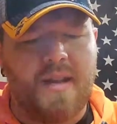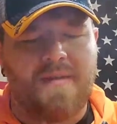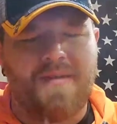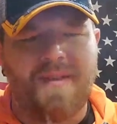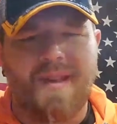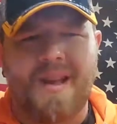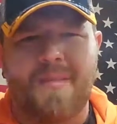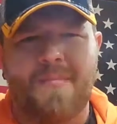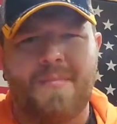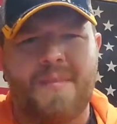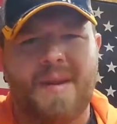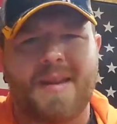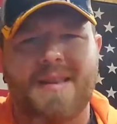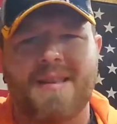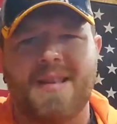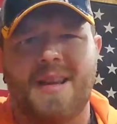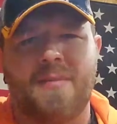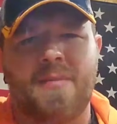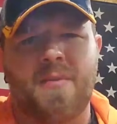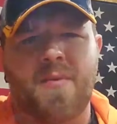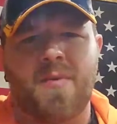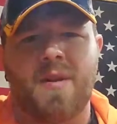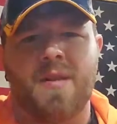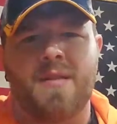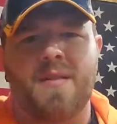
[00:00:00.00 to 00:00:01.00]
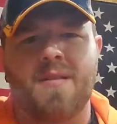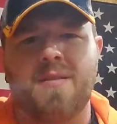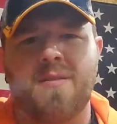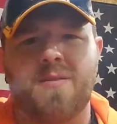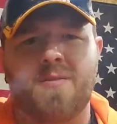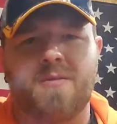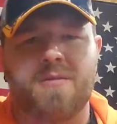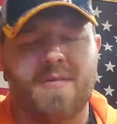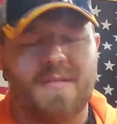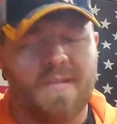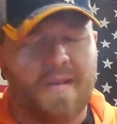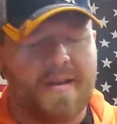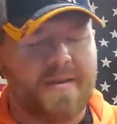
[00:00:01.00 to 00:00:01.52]
I think I picked it up at one of the
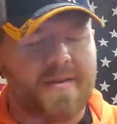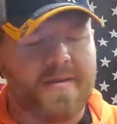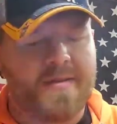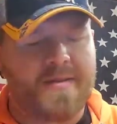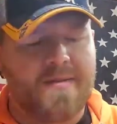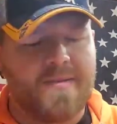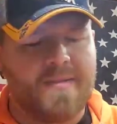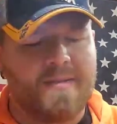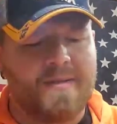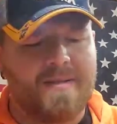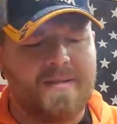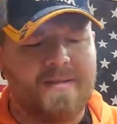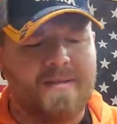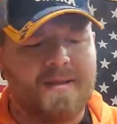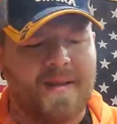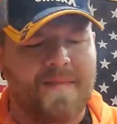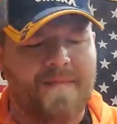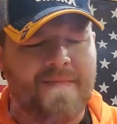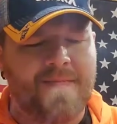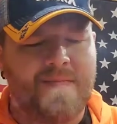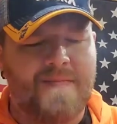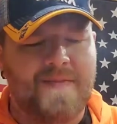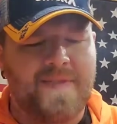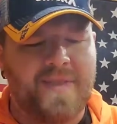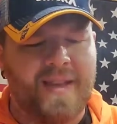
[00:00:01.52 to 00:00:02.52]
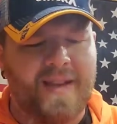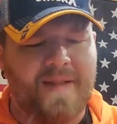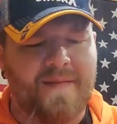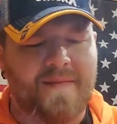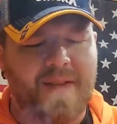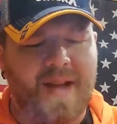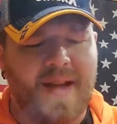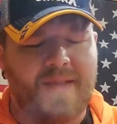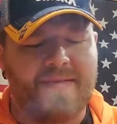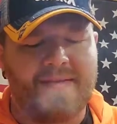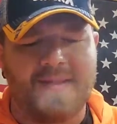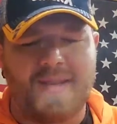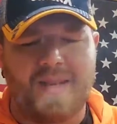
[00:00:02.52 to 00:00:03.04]
local liquor stores or something for like
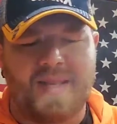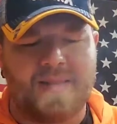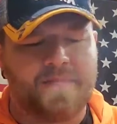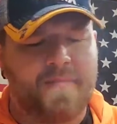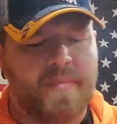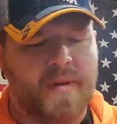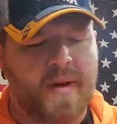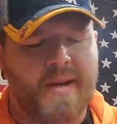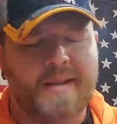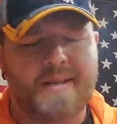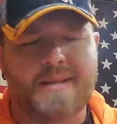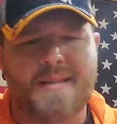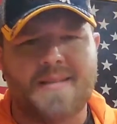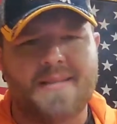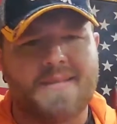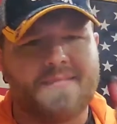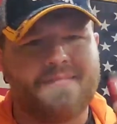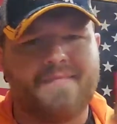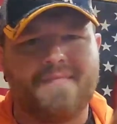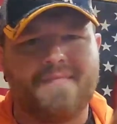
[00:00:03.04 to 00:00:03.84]
$5-6.